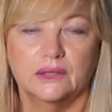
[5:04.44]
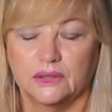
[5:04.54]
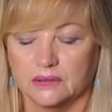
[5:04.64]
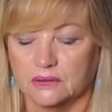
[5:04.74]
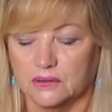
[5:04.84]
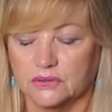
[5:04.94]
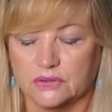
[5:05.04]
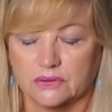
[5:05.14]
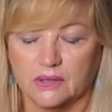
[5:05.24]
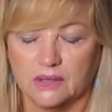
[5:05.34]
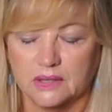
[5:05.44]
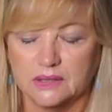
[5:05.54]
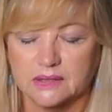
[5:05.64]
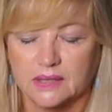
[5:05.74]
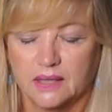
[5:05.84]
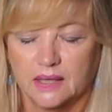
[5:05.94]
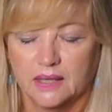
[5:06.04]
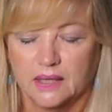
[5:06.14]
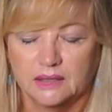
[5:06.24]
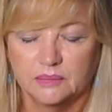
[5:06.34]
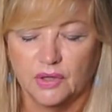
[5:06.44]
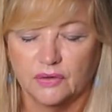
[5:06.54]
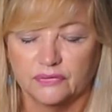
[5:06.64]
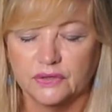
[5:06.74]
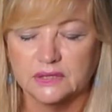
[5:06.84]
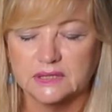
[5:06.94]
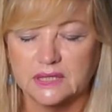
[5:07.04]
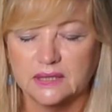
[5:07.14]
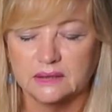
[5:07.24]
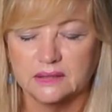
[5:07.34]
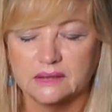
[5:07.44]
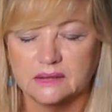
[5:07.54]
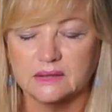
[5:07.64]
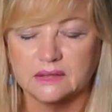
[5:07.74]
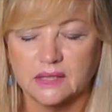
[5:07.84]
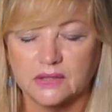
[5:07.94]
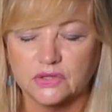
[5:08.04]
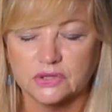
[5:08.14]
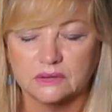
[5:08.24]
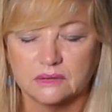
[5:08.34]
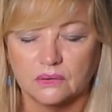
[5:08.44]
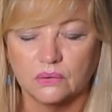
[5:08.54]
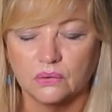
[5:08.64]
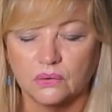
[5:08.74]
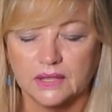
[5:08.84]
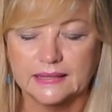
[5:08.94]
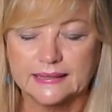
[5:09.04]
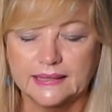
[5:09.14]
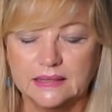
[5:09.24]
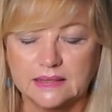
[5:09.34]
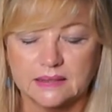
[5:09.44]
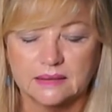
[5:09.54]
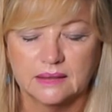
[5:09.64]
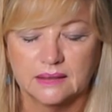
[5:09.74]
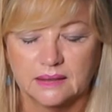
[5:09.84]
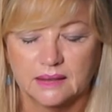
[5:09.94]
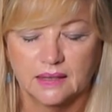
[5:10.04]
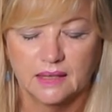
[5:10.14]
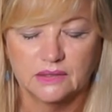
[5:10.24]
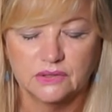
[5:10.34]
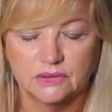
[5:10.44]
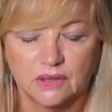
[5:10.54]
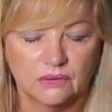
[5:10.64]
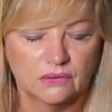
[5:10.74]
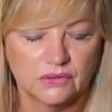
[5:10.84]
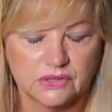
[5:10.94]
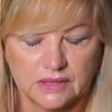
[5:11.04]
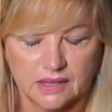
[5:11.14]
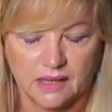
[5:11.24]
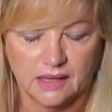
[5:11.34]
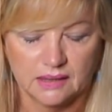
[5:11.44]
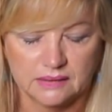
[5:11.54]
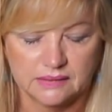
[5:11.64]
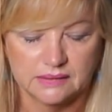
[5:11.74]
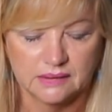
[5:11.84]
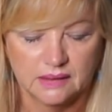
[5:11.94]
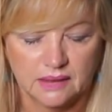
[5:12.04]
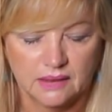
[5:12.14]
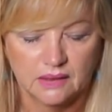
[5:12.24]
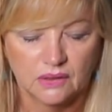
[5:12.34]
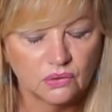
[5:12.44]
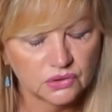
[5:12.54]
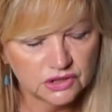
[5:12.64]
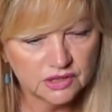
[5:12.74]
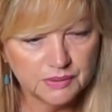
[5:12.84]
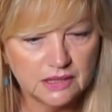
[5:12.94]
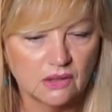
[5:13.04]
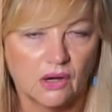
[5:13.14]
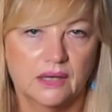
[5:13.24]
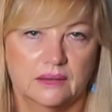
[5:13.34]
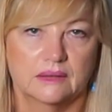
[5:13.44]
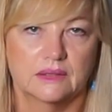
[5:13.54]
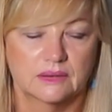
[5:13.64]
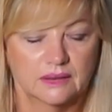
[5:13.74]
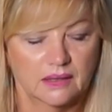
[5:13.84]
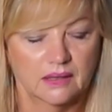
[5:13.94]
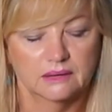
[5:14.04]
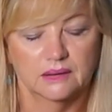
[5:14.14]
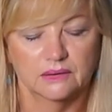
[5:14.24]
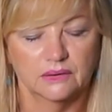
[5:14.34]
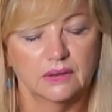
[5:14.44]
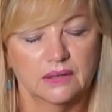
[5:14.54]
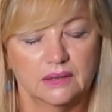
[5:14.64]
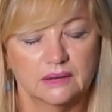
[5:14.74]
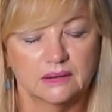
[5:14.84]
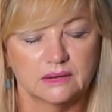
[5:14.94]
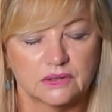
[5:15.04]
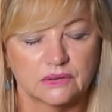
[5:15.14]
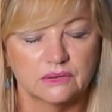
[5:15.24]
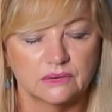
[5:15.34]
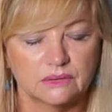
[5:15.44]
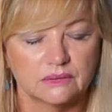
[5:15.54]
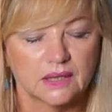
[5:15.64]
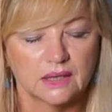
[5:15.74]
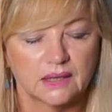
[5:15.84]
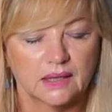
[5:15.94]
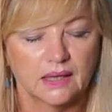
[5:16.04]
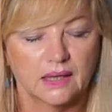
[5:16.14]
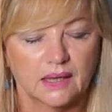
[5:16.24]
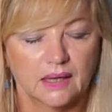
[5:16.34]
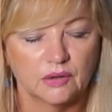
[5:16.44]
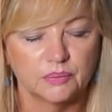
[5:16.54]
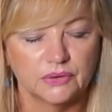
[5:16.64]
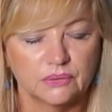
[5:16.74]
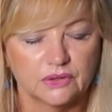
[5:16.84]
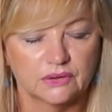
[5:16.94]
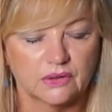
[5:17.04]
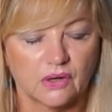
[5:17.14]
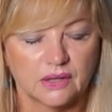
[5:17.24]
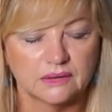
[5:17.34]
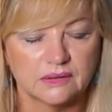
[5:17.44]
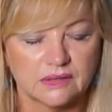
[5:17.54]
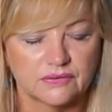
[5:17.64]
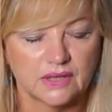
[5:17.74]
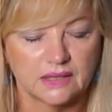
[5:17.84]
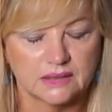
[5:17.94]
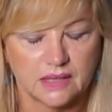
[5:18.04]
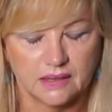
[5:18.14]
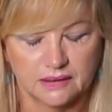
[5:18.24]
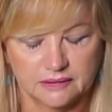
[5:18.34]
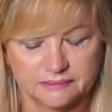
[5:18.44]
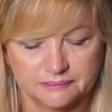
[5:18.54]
you can close your eyes and you might feel a tingling sensation or a heat as you go across the cards. Or just be guided to the card that you're needing to help you with guidance for that day.